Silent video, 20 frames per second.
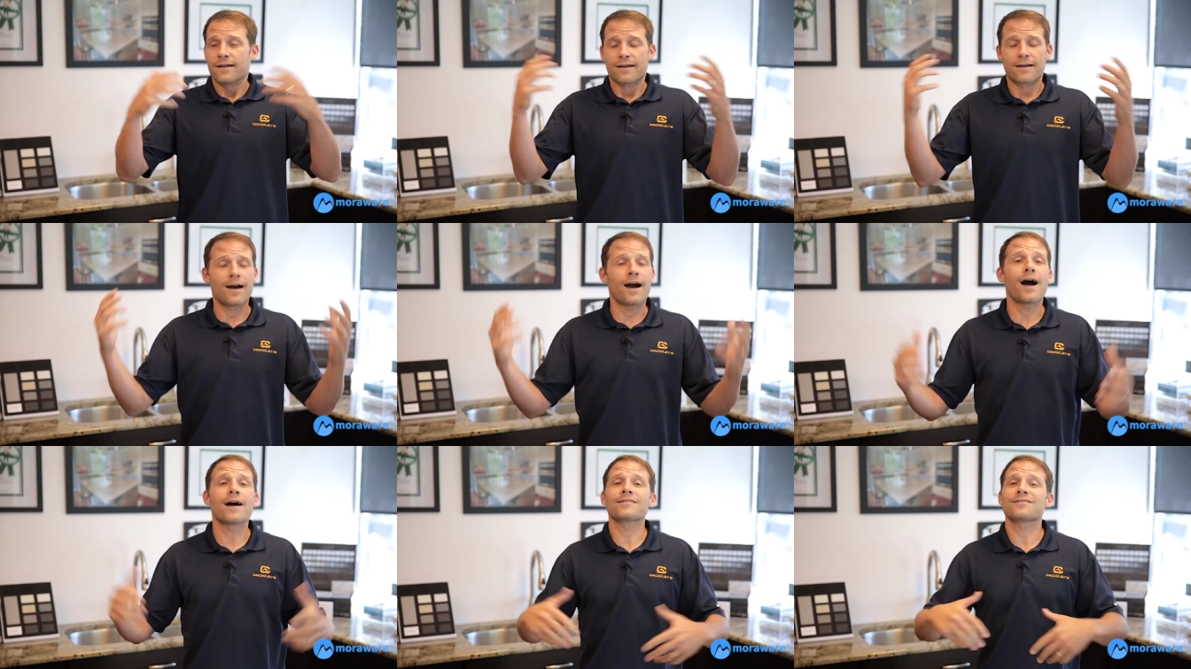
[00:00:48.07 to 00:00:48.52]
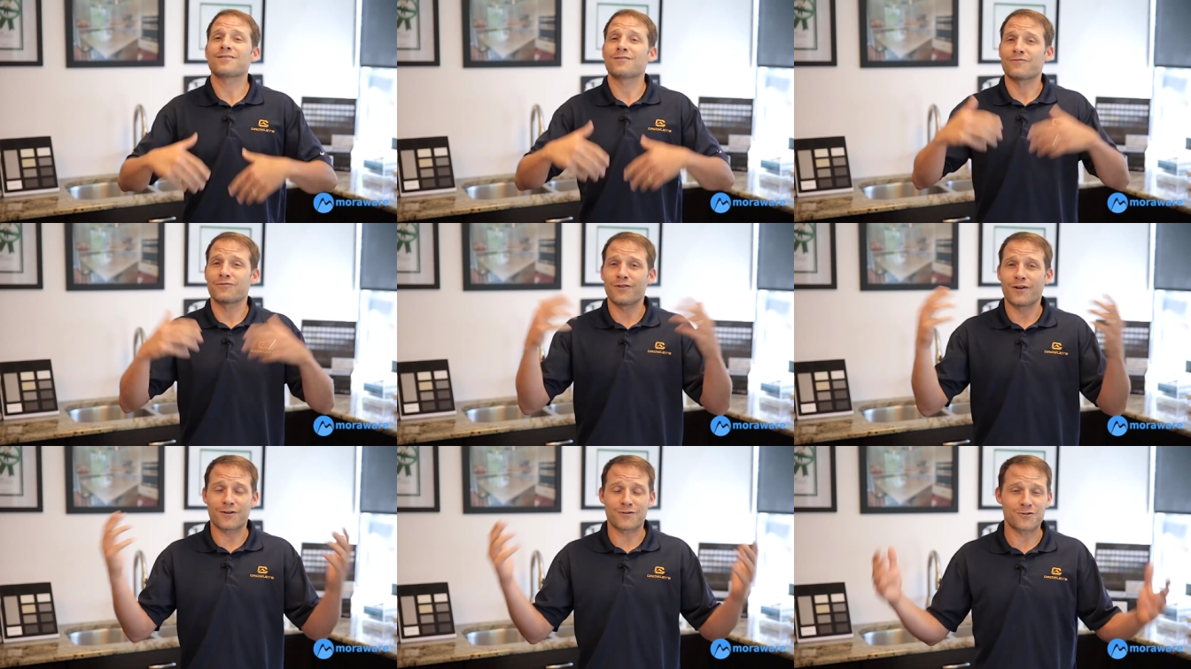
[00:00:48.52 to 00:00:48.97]

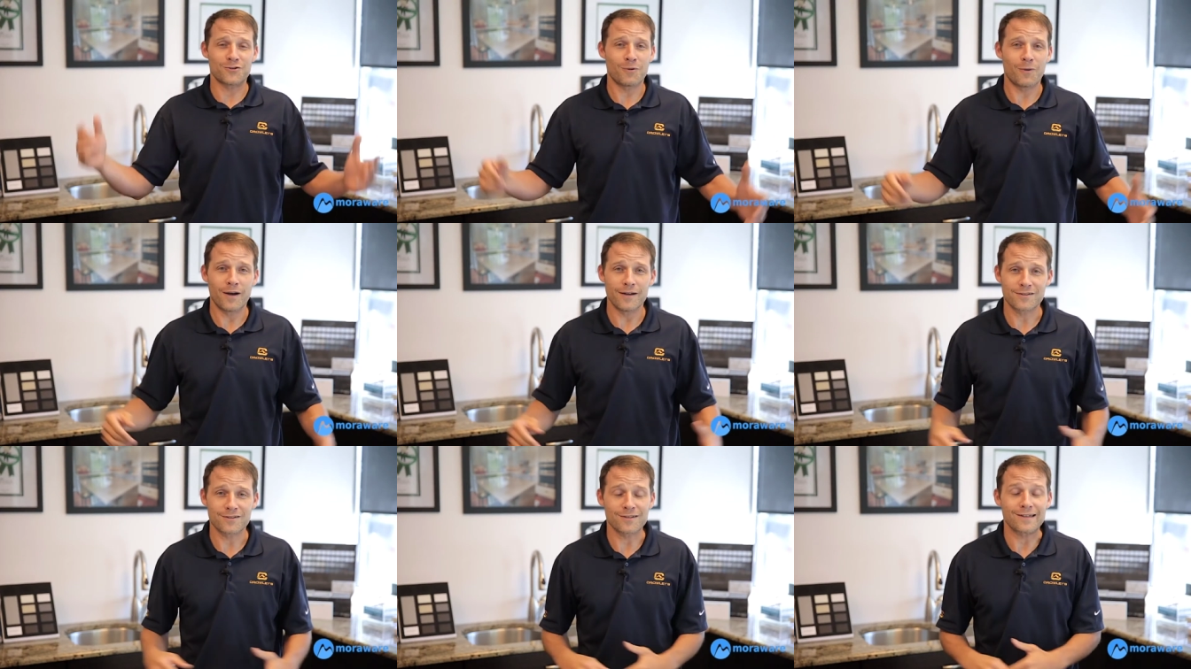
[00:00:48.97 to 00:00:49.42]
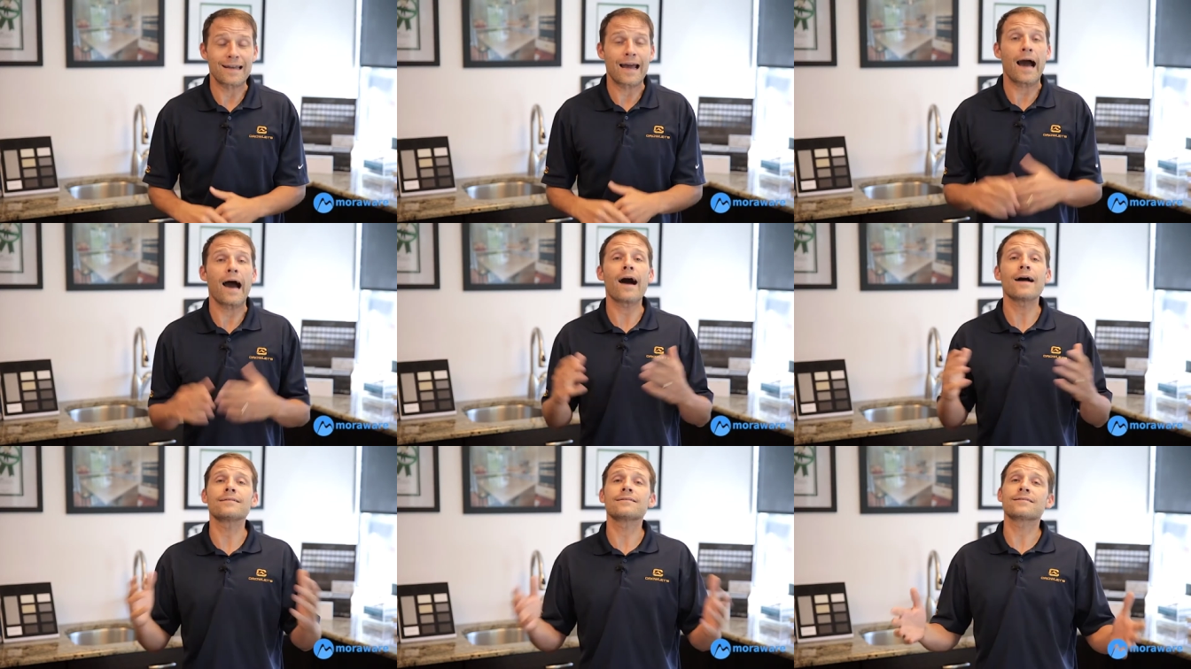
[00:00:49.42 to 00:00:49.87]
Constant fluctuation,
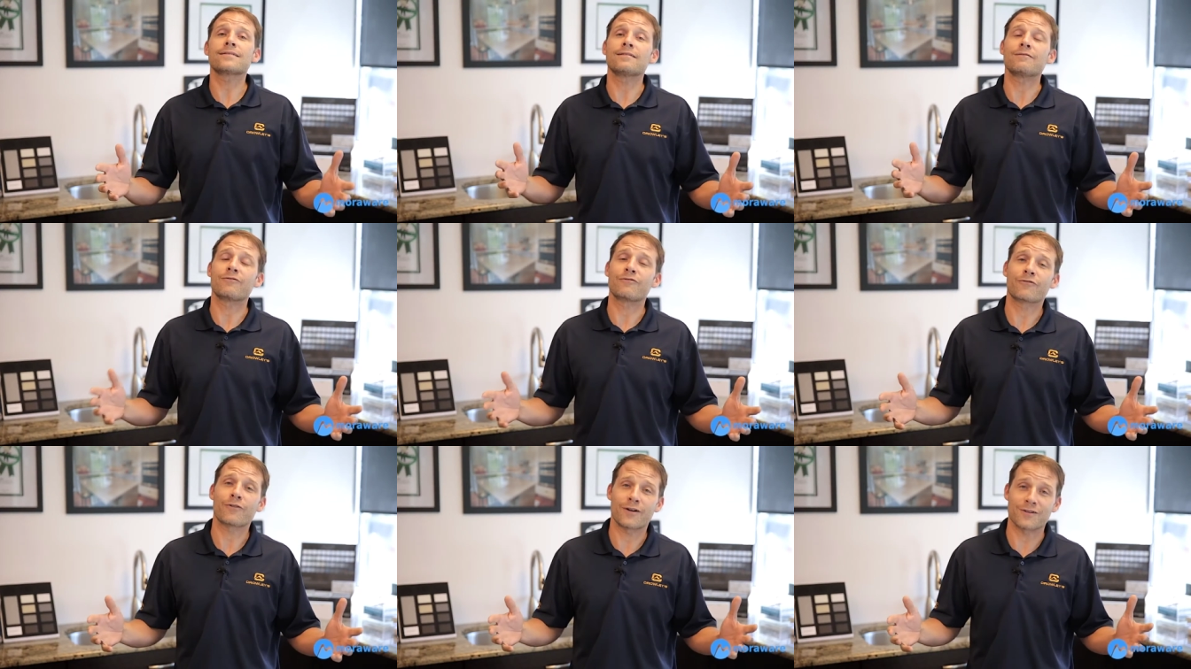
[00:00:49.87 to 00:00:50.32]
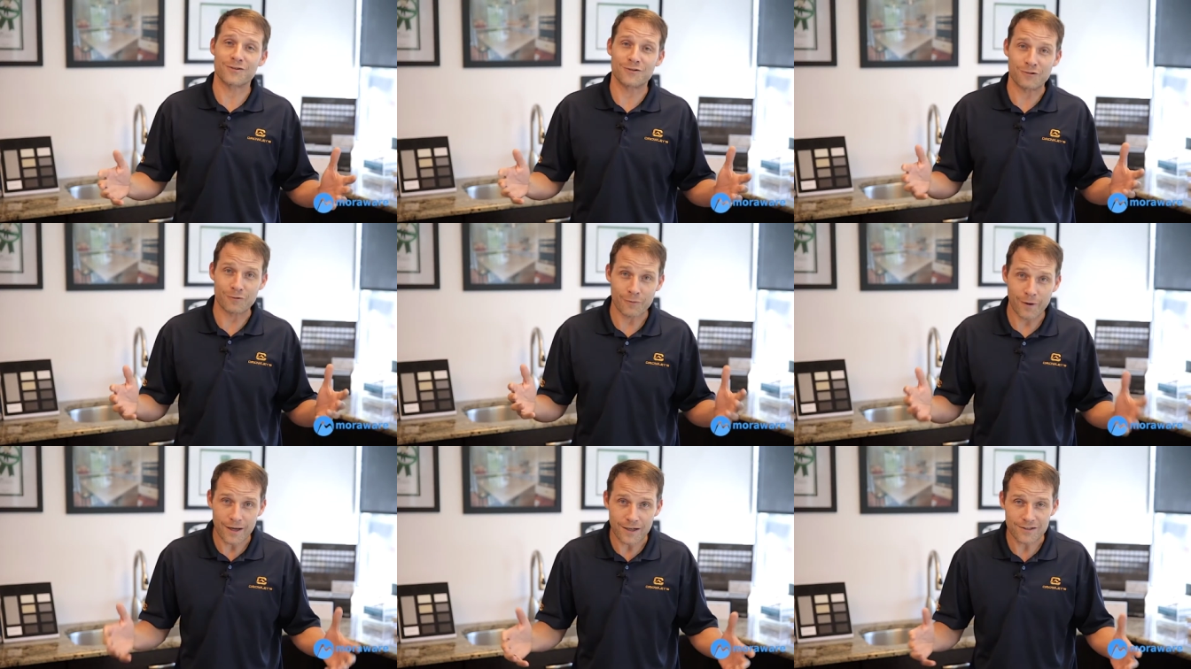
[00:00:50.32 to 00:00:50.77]
constant
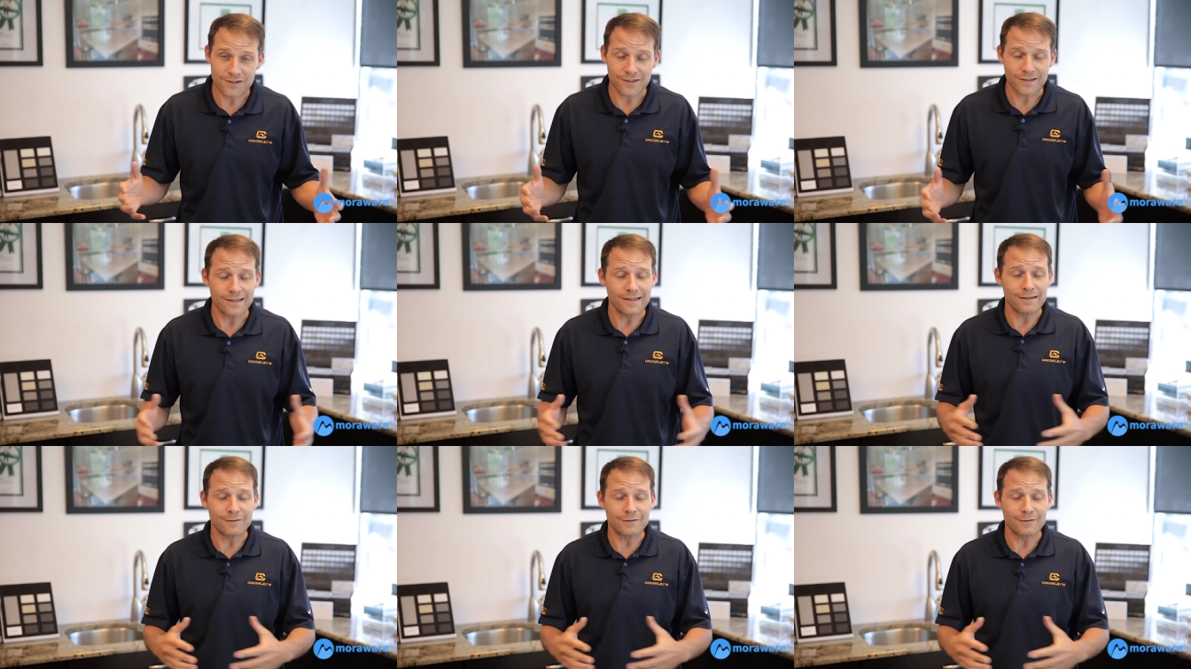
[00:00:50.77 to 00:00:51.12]
frustration,